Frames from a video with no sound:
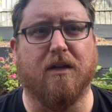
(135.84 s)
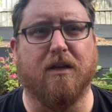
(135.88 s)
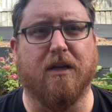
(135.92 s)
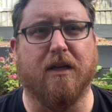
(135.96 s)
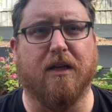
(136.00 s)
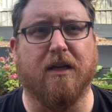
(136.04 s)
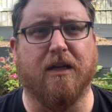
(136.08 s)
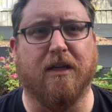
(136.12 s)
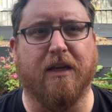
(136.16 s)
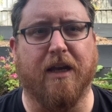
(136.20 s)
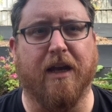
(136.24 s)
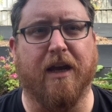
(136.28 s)

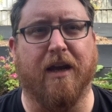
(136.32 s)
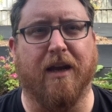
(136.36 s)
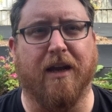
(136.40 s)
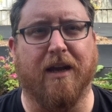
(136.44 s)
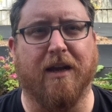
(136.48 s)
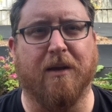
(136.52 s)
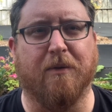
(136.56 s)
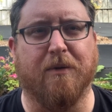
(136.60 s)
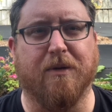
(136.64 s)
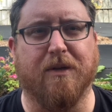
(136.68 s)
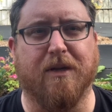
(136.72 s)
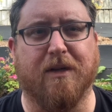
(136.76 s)

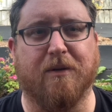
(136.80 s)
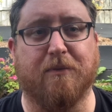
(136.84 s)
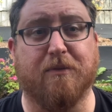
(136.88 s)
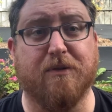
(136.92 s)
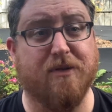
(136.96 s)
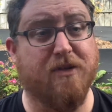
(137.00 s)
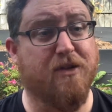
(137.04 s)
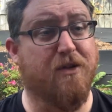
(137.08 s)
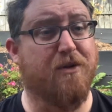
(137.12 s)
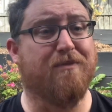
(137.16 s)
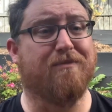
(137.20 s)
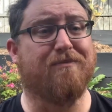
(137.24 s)
It was
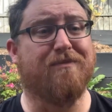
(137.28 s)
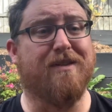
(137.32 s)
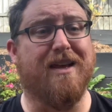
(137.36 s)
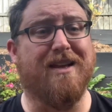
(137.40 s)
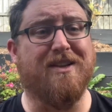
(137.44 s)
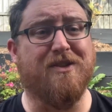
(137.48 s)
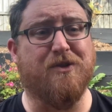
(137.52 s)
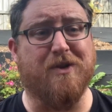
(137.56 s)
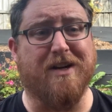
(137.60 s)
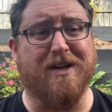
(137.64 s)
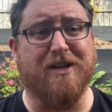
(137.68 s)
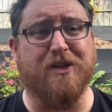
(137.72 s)
new
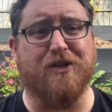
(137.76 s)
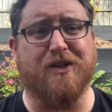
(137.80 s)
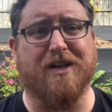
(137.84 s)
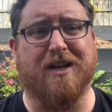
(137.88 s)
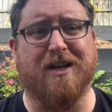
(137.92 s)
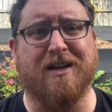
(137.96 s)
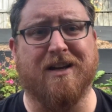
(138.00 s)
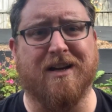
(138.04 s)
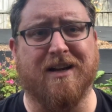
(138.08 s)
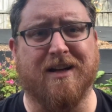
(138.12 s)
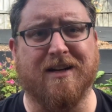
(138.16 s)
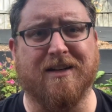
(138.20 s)
and strange
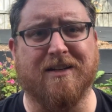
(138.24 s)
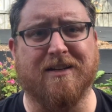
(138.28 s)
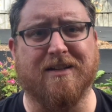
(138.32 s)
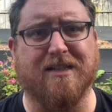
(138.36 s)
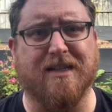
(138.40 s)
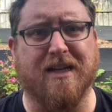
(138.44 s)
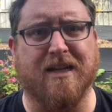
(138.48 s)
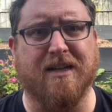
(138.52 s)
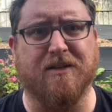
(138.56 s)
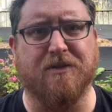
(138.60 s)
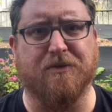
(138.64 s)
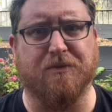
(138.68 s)

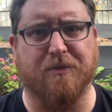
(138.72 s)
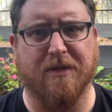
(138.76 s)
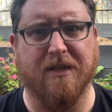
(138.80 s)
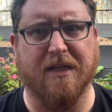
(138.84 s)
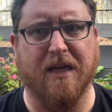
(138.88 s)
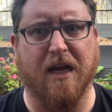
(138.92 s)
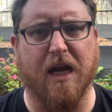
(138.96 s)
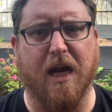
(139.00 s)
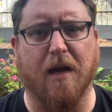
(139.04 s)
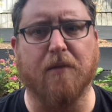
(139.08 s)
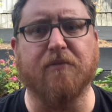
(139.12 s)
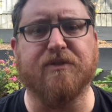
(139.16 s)
and really
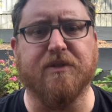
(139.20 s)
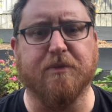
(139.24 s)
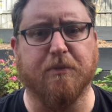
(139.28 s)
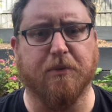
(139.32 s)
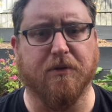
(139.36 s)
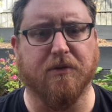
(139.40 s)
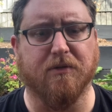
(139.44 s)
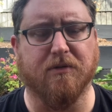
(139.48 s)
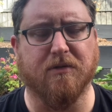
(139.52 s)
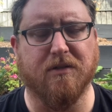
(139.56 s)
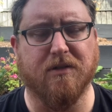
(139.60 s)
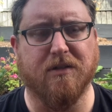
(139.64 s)

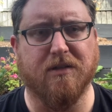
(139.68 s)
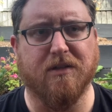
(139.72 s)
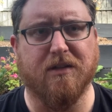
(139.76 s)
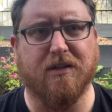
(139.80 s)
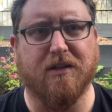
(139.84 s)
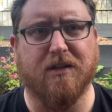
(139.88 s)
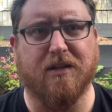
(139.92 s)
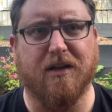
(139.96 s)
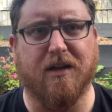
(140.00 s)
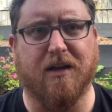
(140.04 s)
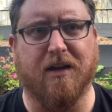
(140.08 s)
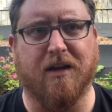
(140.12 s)
uncomfortable,
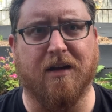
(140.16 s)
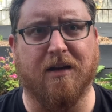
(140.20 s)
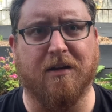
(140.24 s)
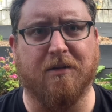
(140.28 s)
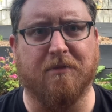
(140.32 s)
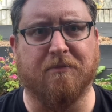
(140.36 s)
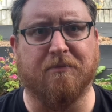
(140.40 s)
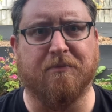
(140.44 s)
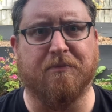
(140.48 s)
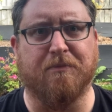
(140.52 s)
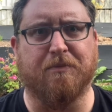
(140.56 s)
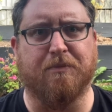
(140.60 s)

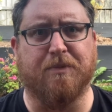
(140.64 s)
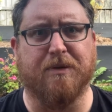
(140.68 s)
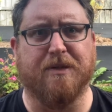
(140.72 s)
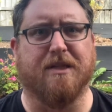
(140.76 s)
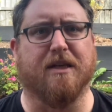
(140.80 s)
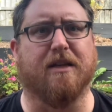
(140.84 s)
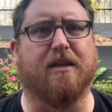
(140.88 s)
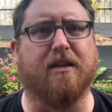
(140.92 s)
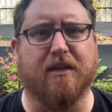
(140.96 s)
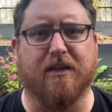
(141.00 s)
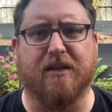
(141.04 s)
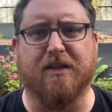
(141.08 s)

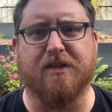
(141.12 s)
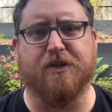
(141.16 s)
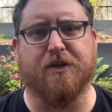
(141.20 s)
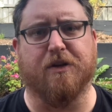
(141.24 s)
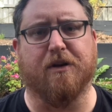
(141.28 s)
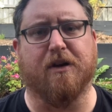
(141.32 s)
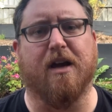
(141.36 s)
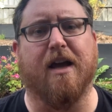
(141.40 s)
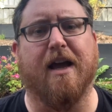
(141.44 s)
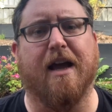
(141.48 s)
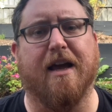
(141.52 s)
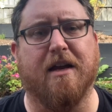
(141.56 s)
particularly
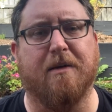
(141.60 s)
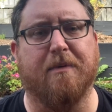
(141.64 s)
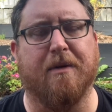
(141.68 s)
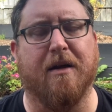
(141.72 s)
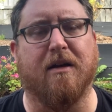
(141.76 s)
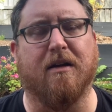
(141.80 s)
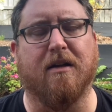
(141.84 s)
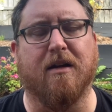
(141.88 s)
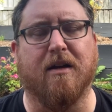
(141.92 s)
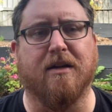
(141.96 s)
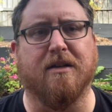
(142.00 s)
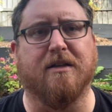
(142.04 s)
considering I had
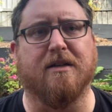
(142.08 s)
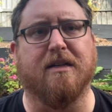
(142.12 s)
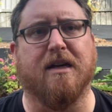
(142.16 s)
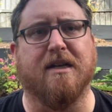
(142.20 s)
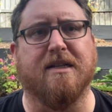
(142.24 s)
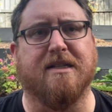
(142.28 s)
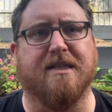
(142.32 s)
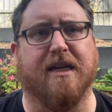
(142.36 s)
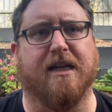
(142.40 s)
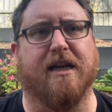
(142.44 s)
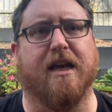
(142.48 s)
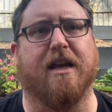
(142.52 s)
about a
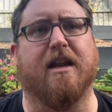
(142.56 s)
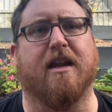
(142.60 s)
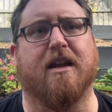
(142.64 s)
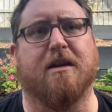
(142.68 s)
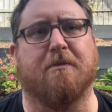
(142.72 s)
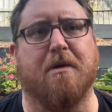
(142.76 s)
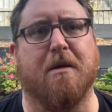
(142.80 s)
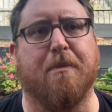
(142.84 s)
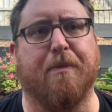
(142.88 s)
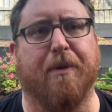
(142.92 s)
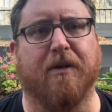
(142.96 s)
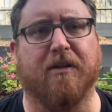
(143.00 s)
decade under
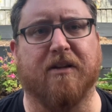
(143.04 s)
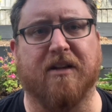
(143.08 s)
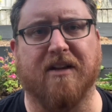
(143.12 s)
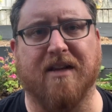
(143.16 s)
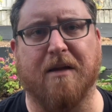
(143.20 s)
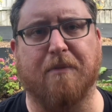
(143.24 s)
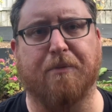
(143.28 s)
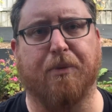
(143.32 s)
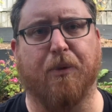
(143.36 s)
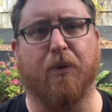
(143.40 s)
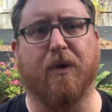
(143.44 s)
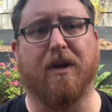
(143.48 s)
my belt at
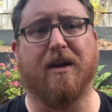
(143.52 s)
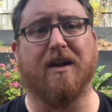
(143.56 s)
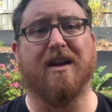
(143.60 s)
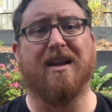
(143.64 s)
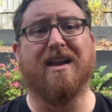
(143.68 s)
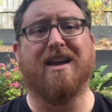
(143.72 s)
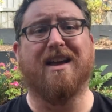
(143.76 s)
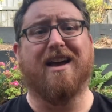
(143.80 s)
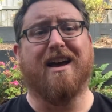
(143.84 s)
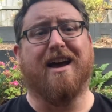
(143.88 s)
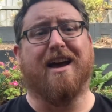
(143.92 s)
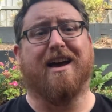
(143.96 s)
that point,
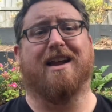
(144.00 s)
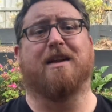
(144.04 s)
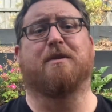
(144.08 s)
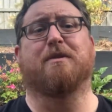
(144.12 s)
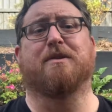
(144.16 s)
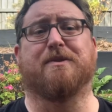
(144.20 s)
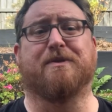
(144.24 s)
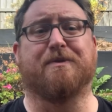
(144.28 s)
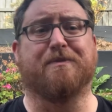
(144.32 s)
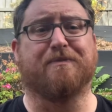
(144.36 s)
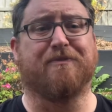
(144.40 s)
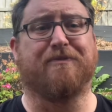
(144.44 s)
and I
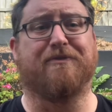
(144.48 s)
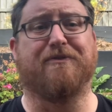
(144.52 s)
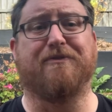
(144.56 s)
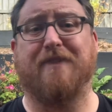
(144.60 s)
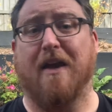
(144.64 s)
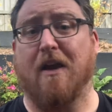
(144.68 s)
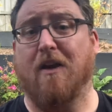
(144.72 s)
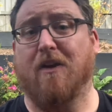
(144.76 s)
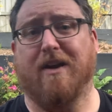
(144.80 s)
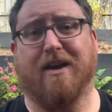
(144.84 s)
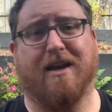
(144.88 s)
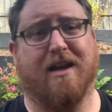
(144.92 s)
was
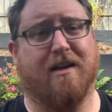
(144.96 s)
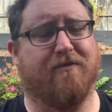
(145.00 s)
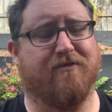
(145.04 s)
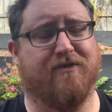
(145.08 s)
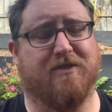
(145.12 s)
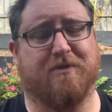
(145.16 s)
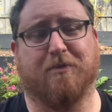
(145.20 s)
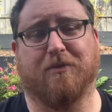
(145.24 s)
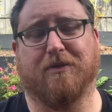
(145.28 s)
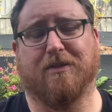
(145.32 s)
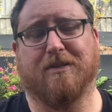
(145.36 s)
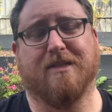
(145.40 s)
very
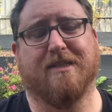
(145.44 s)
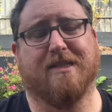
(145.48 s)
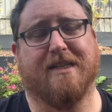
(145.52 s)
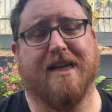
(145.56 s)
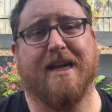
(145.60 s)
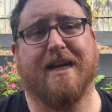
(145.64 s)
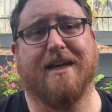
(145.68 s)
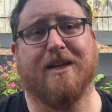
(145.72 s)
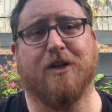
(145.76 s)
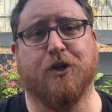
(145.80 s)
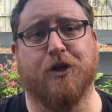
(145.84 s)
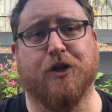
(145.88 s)
comfortable on
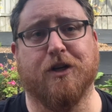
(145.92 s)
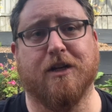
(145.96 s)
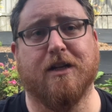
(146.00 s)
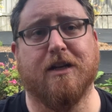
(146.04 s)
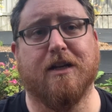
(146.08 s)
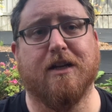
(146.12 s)
stage.